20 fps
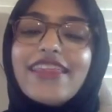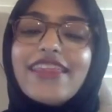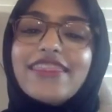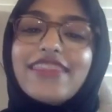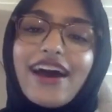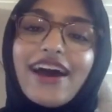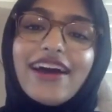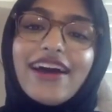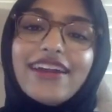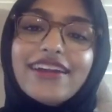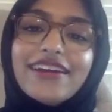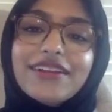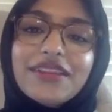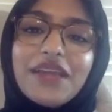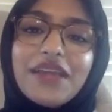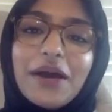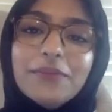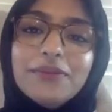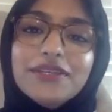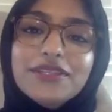that
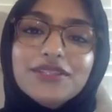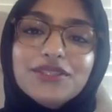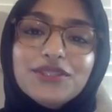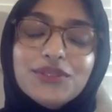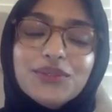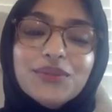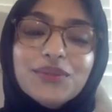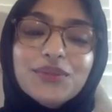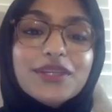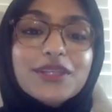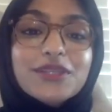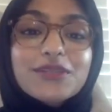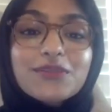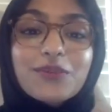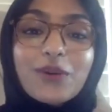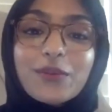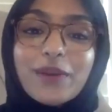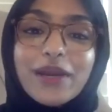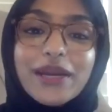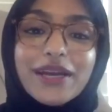allow me to
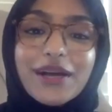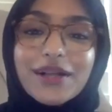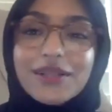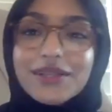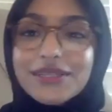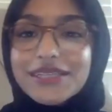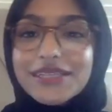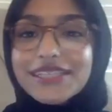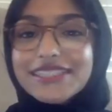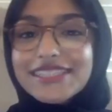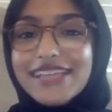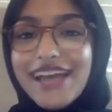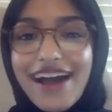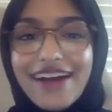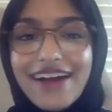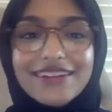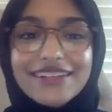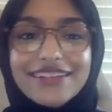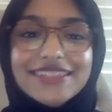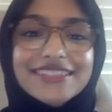explore my culinary
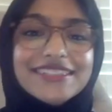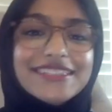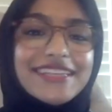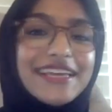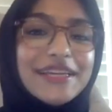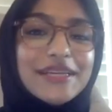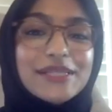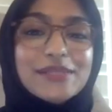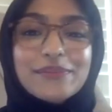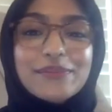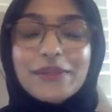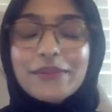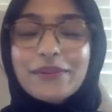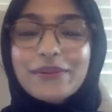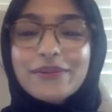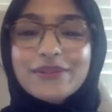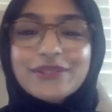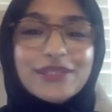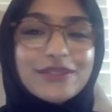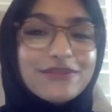talents and
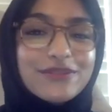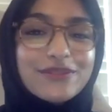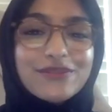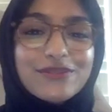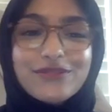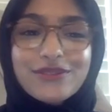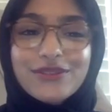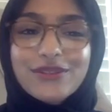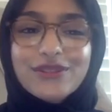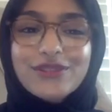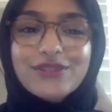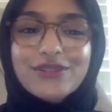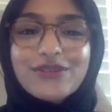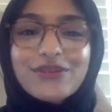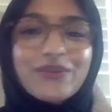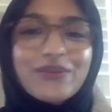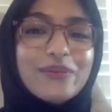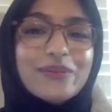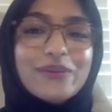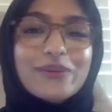experiment with different foods
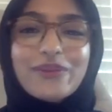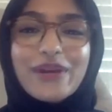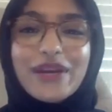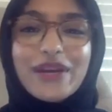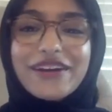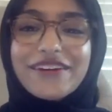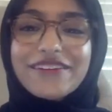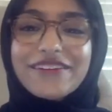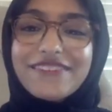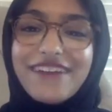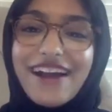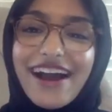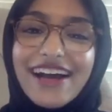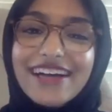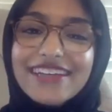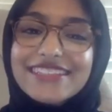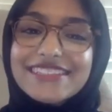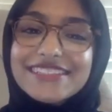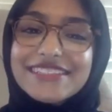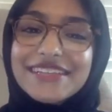for when we break our
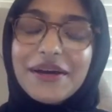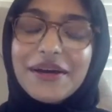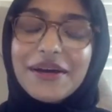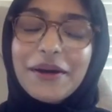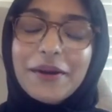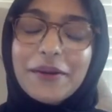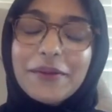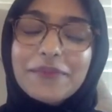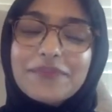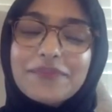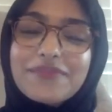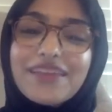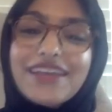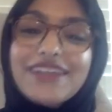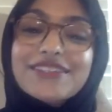fast.